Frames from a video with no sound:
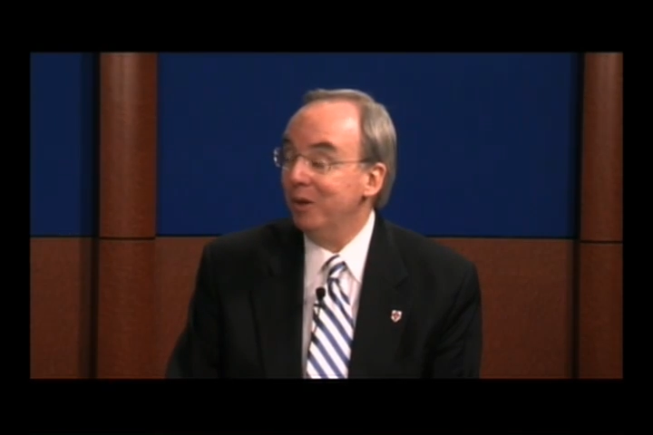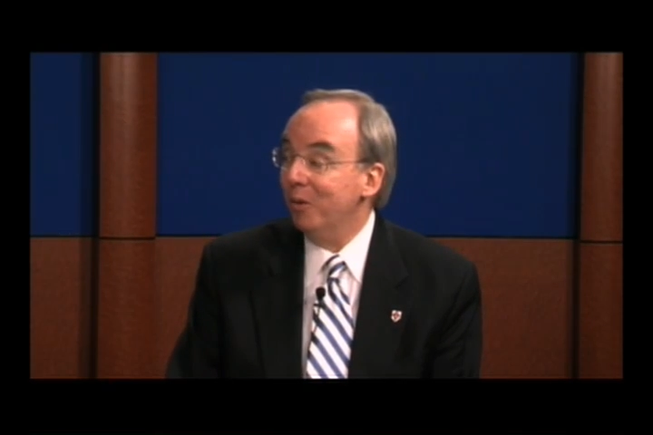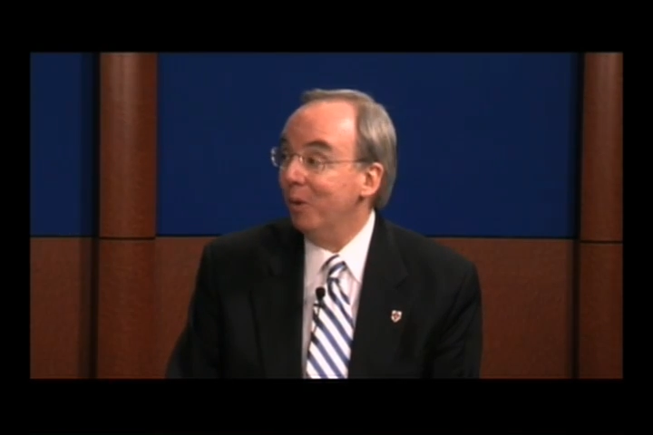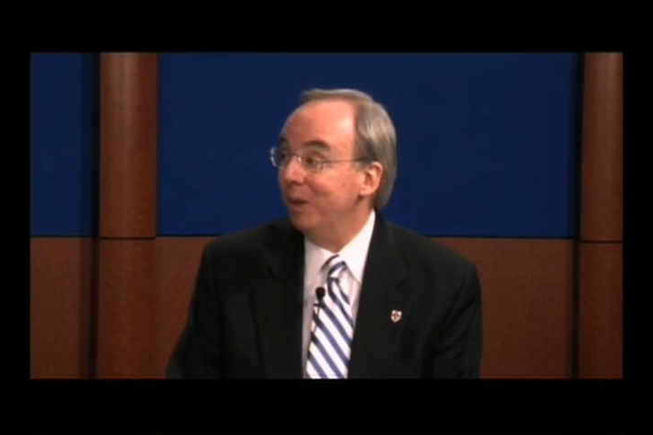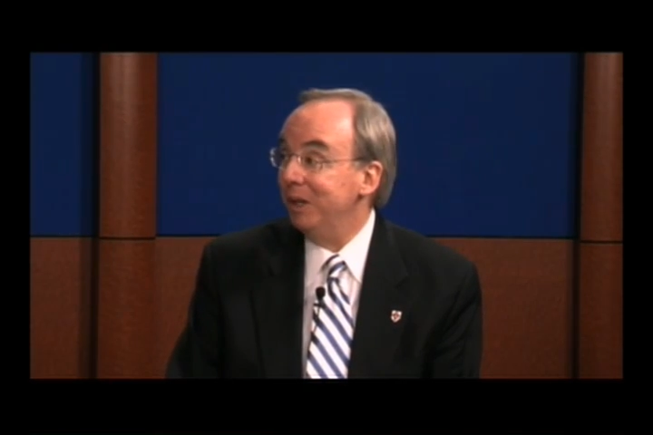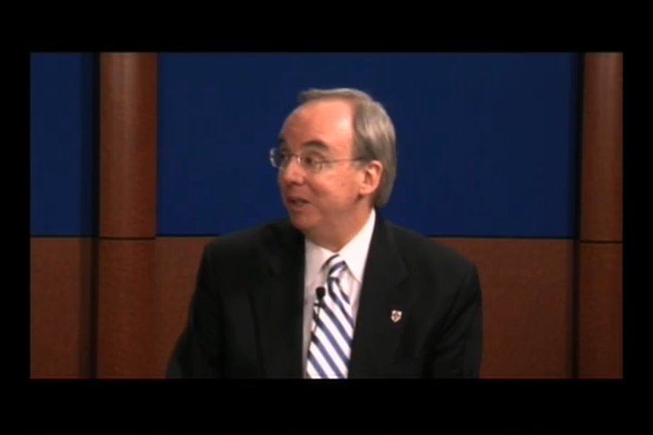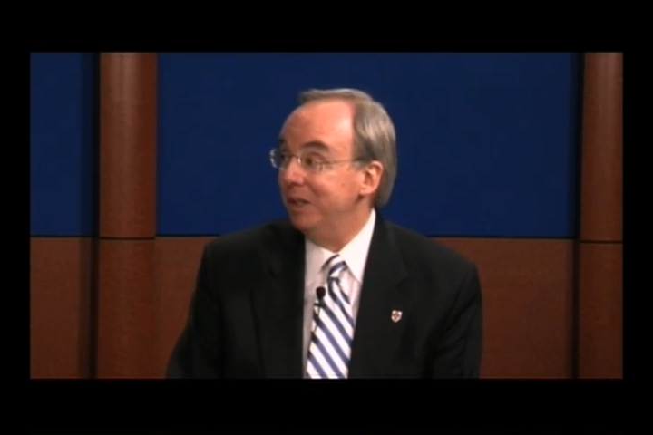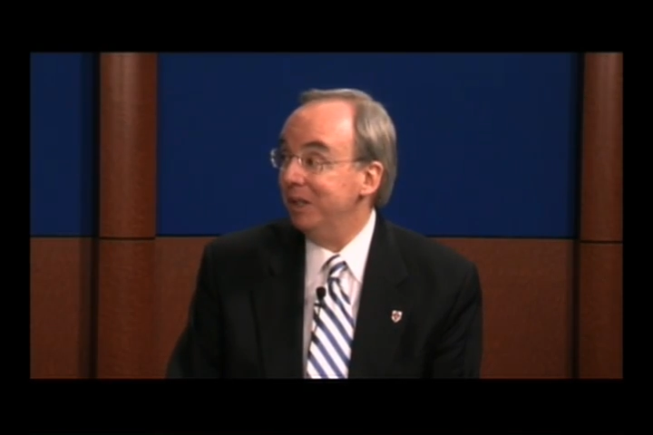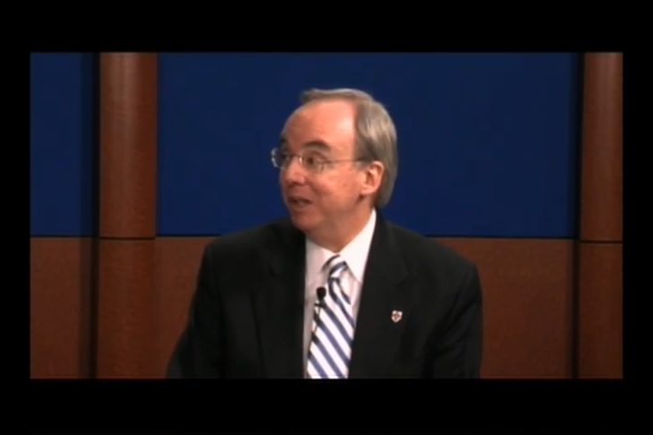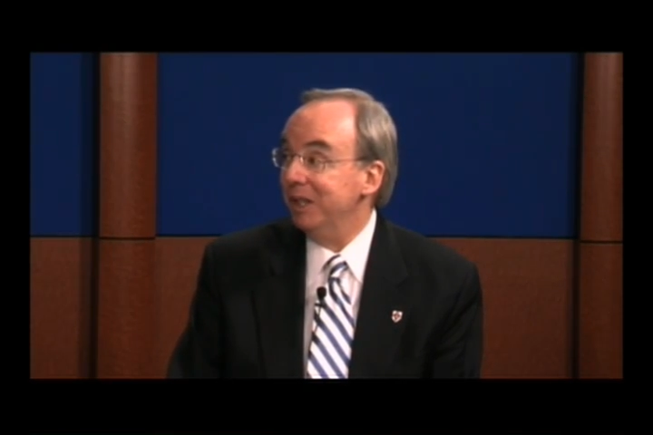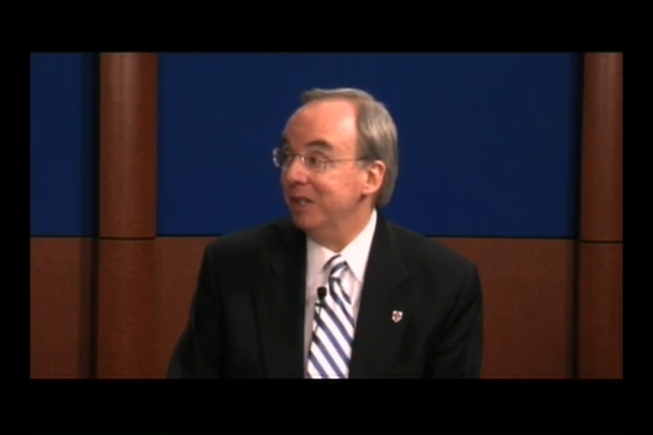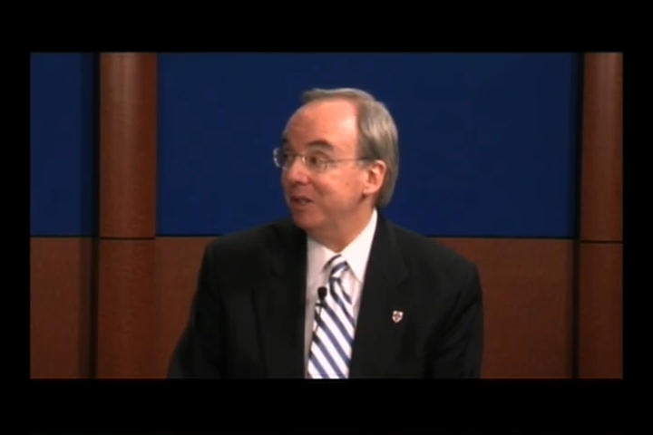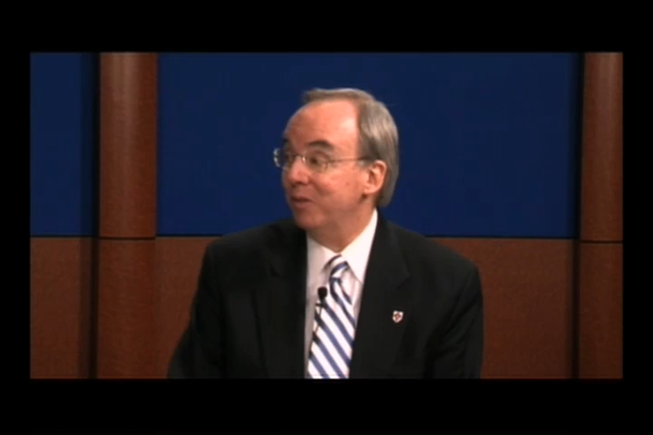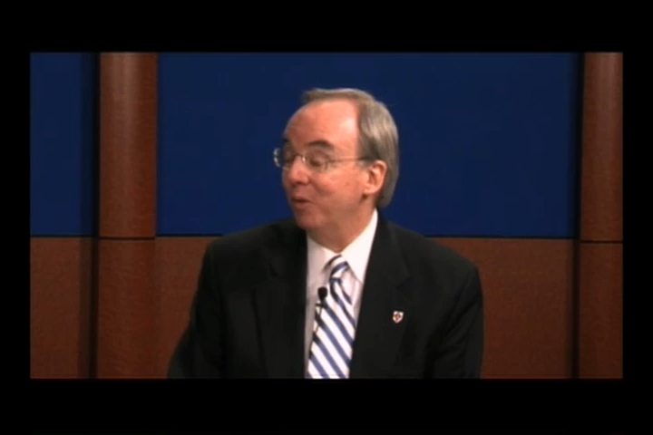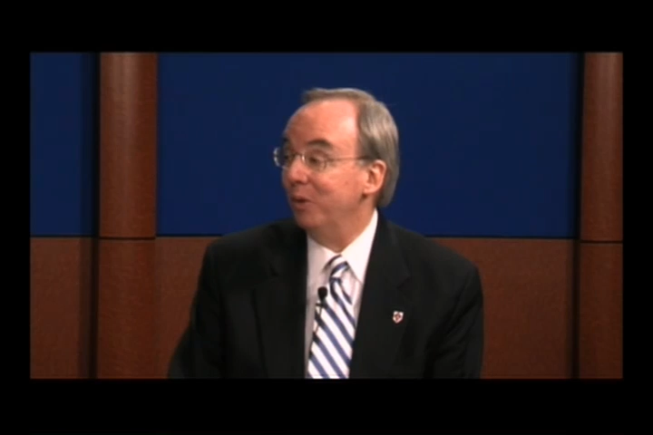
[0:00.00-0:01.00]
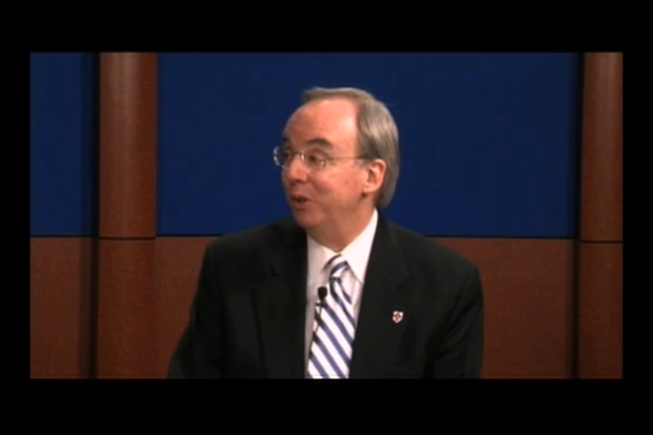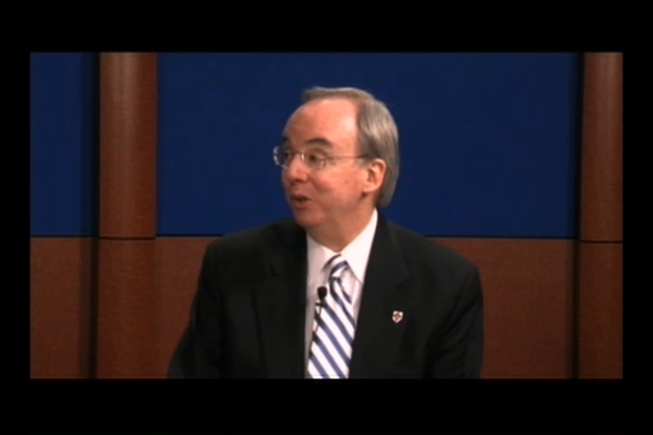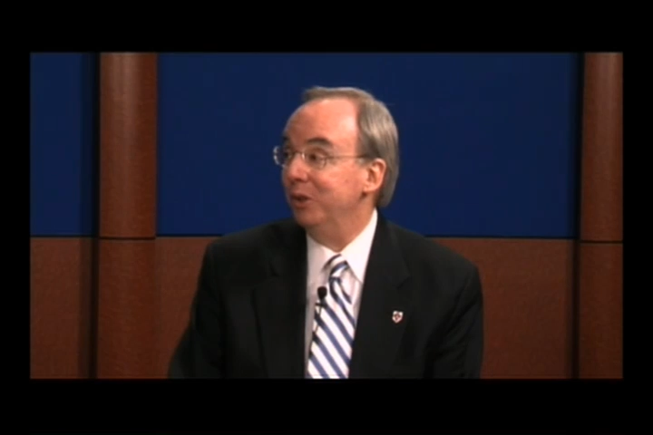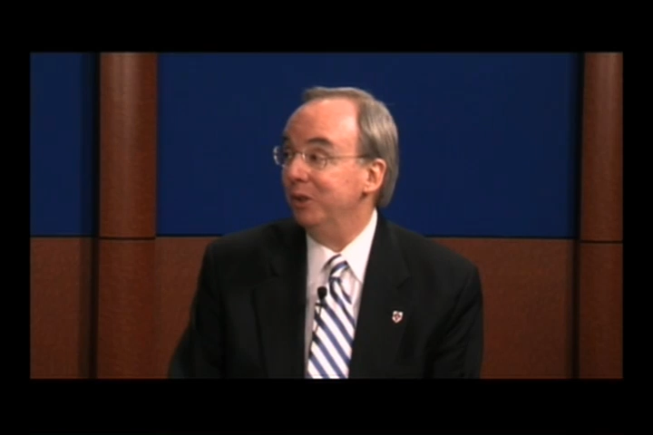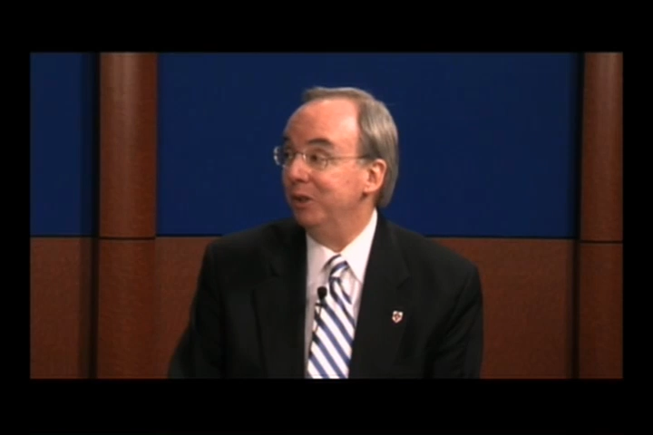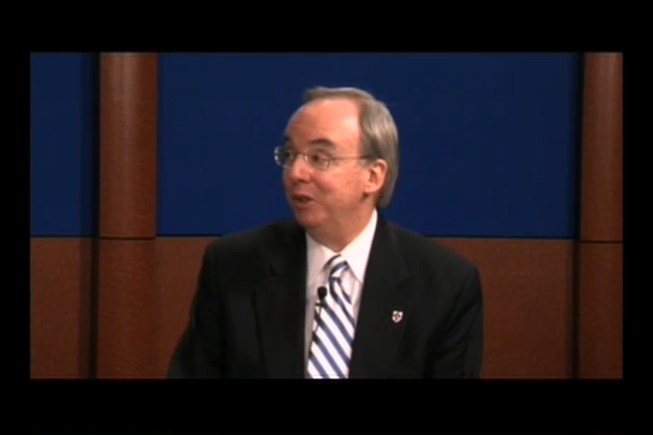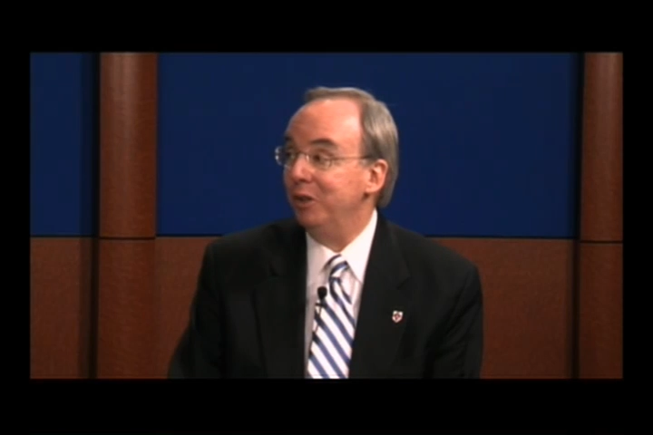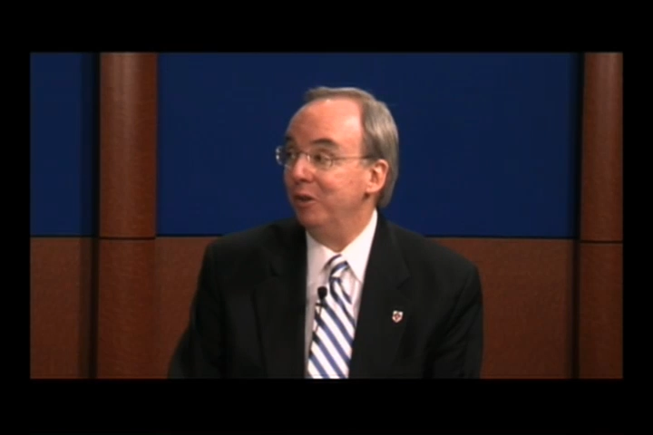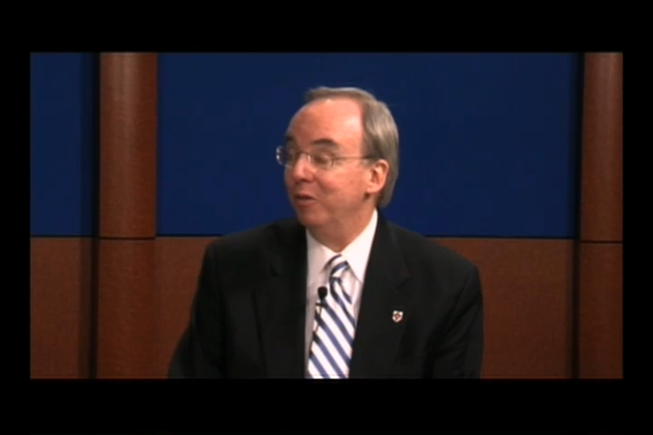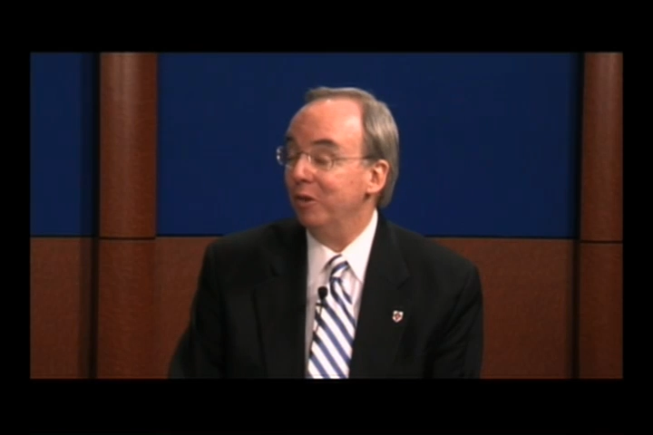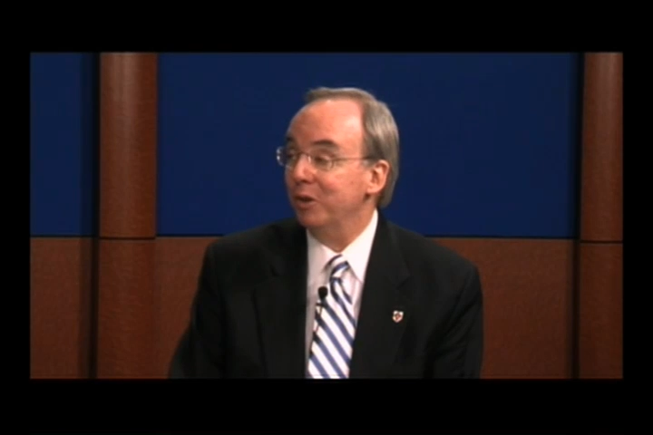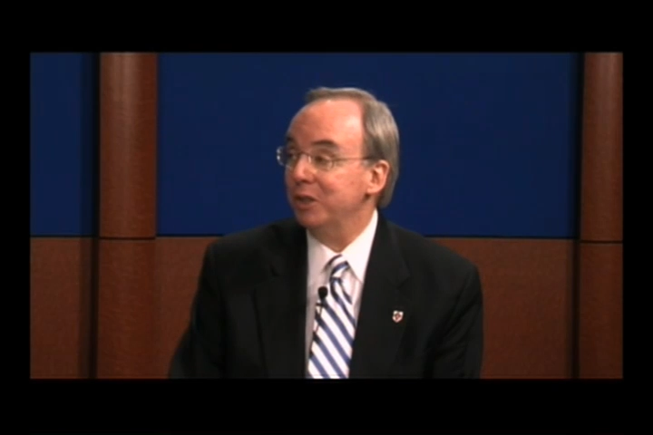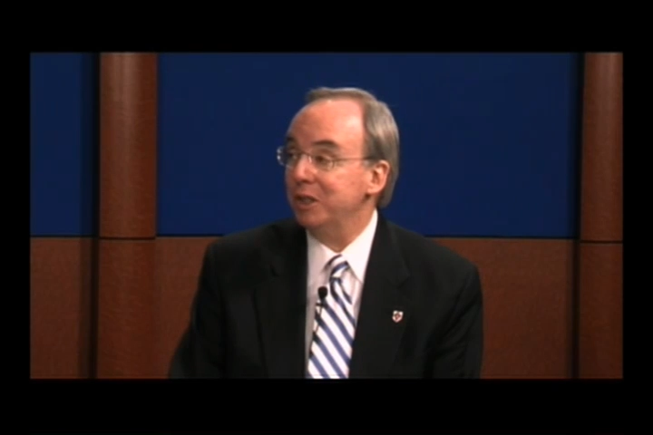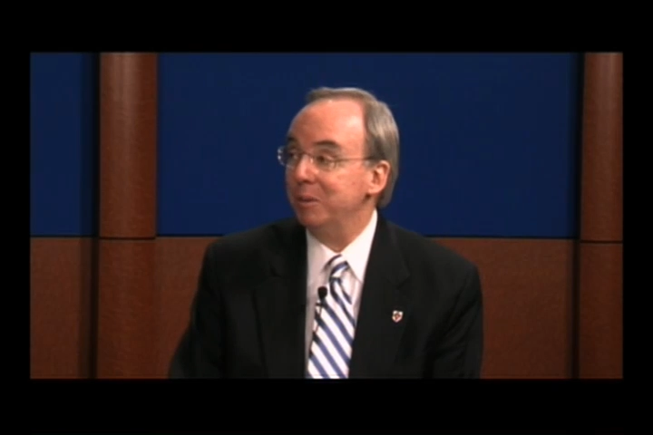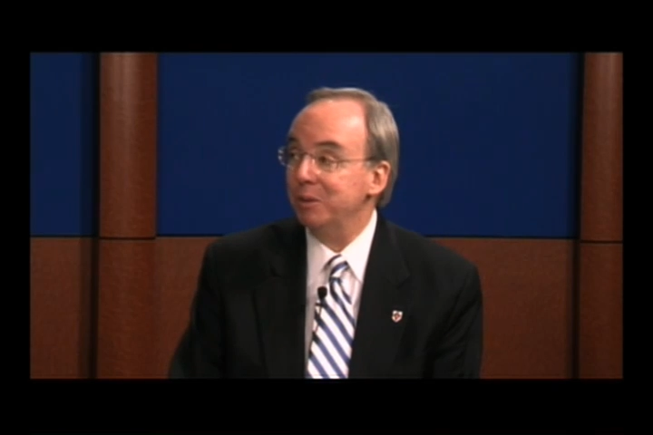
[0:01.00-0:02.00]
what it does for the good of the
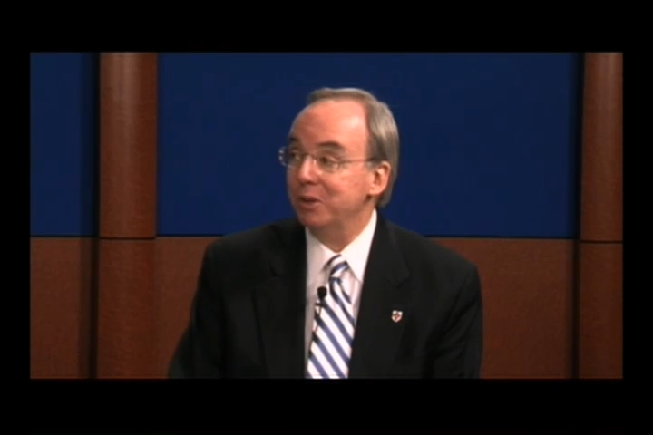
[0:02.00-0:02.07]
university.